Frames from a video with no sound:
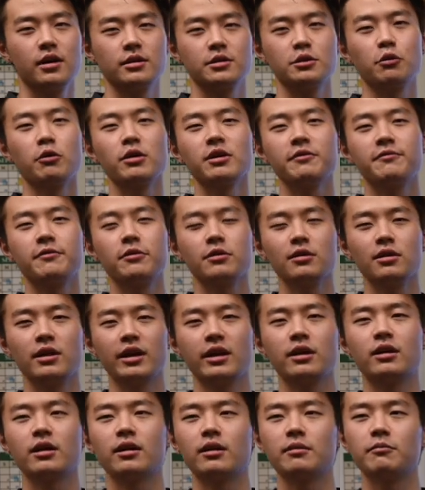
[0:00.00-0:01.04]
a
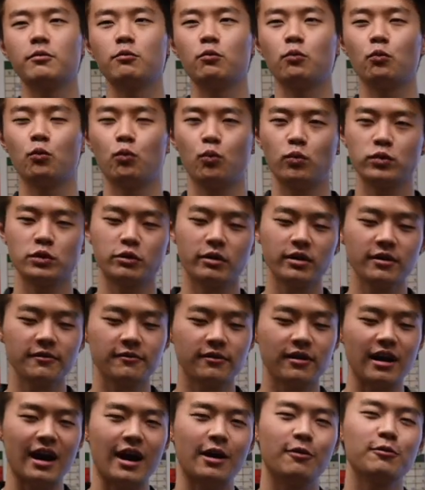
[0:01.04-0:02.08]

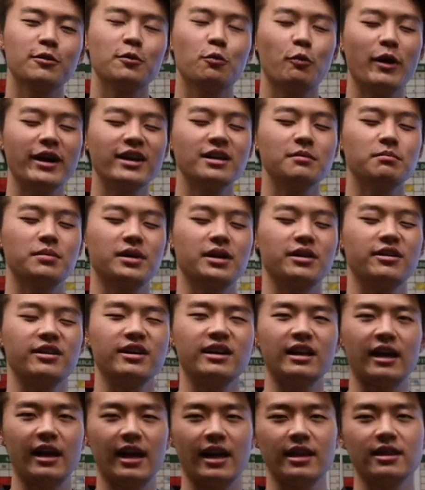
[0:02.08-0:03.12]
24-hour waiting
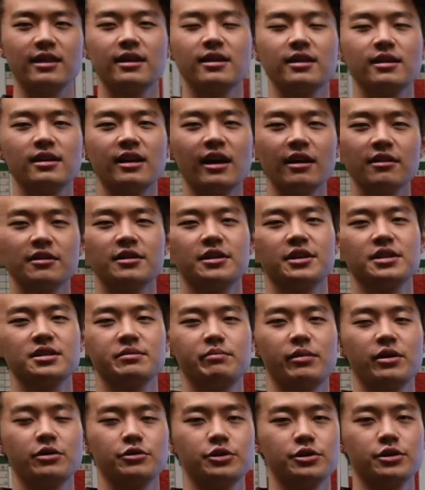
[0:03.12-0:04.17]
period, and then another
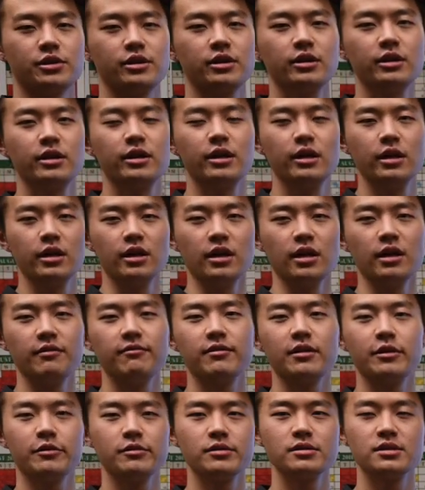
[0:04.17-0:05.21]
exposure.
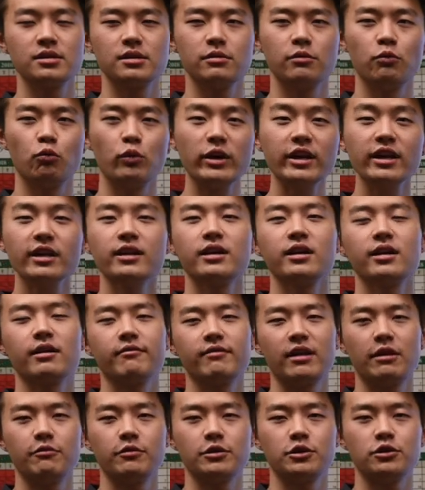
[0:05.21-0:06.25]
If there was a weakening
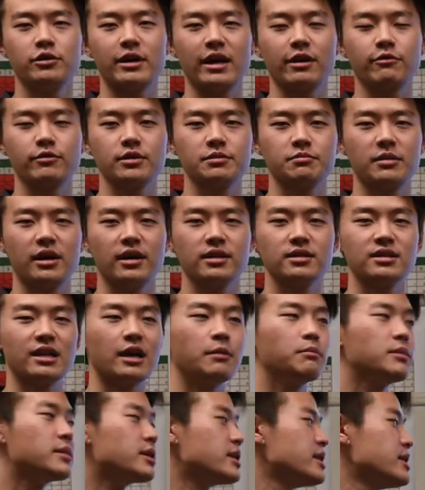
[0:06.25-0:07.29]
of that retract response,
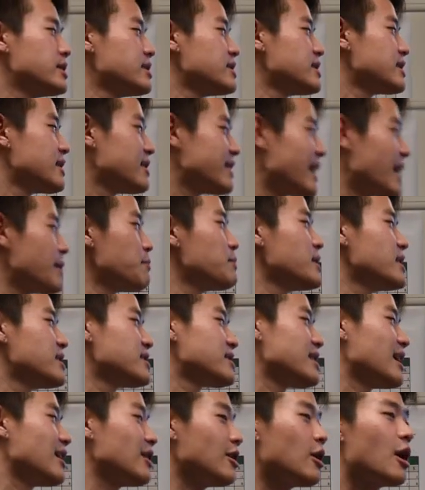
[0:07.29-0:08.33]
that means
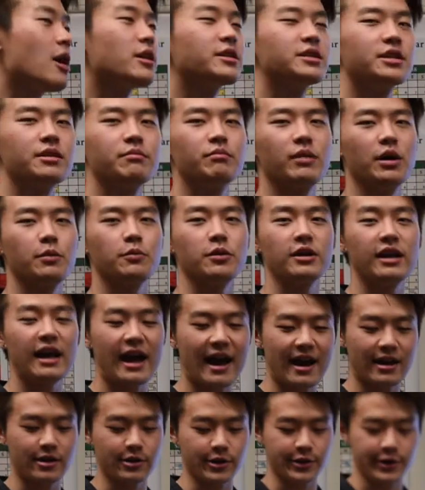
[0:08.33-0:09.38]
that long-term memory
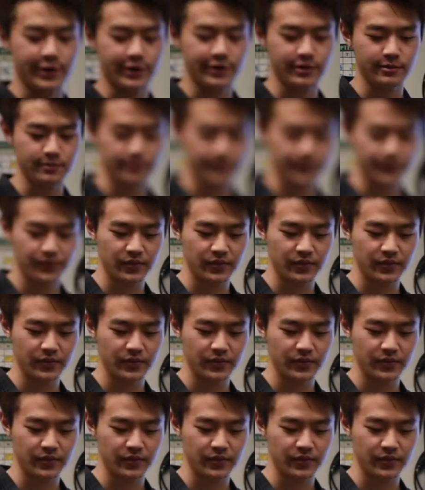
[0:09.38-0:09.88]
had occurred.